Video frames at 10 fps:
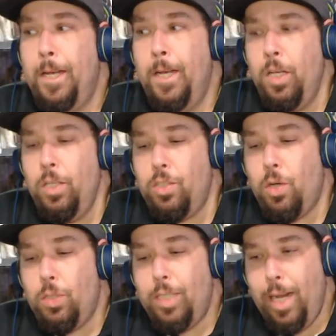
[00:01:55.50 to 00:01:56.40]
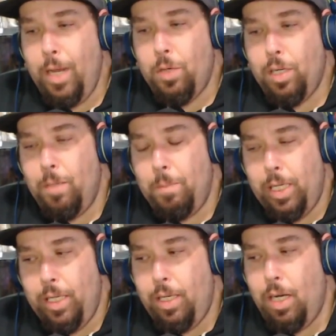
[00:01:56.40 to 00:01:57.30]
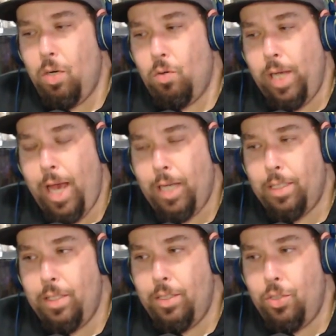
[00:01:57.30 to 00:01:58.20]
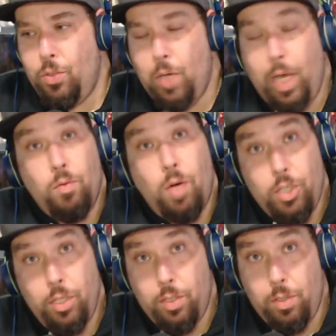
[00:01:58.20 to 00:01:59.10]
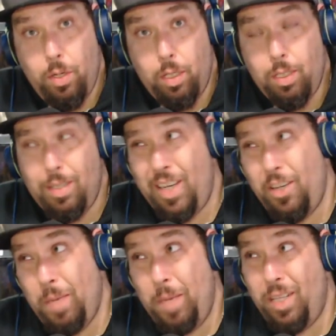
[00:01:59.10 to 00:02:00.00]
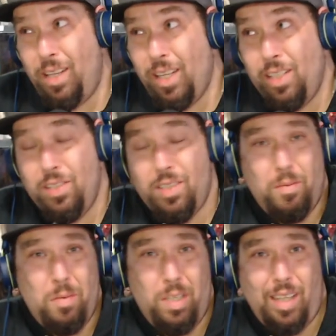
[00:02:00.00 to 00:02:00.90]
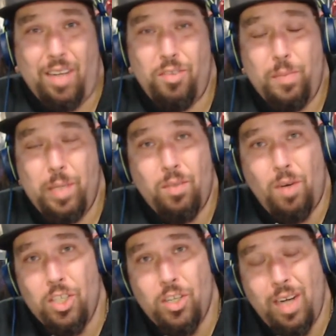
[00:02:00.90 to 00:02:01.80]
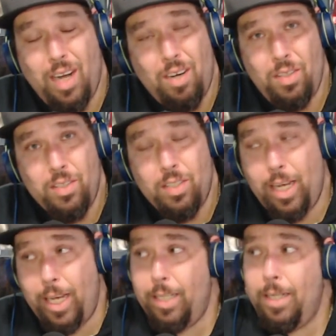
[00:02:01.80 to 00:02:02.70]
So today we're going to be reacting to a Russian song. Now you may be thinking to yourself, well, I don't speak Russian, I don't understand.